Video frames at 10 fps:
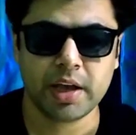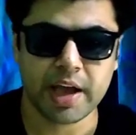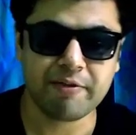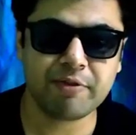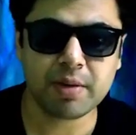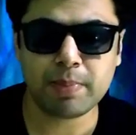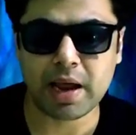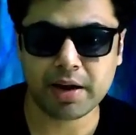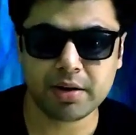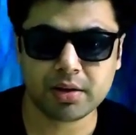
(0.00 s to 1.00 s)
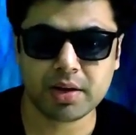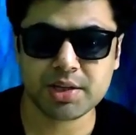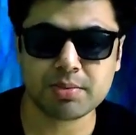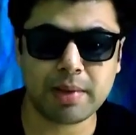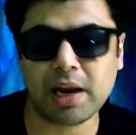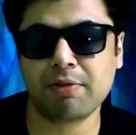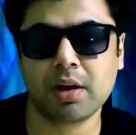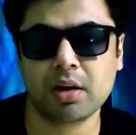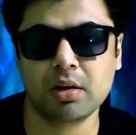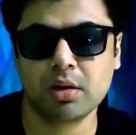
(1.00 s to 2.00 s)
Every planet is
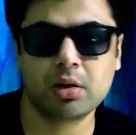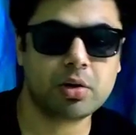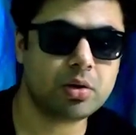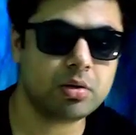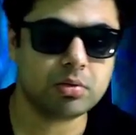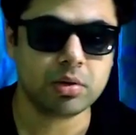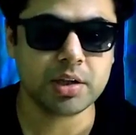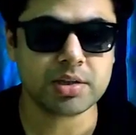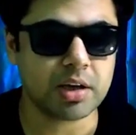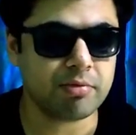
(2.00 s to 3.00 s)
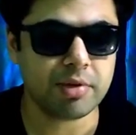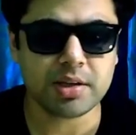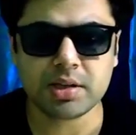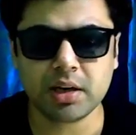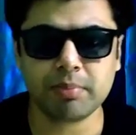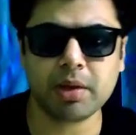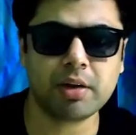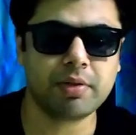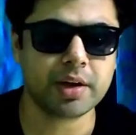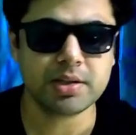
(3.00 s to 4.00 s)
malefic in some ways and
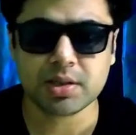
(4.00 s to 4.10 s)
benefic in